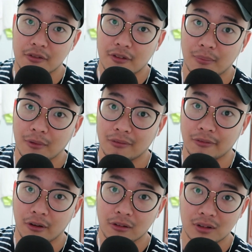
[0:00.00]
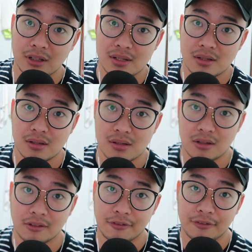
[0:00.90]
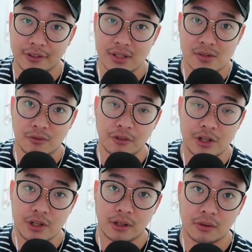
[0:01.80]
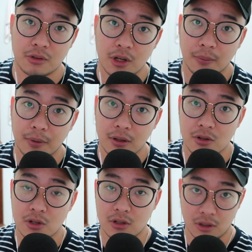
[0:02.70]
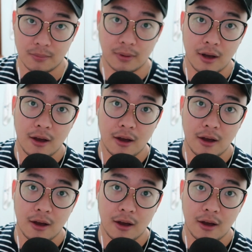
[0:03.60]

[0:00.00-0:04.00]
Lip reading: If I'm not wrong, this is the first regional championship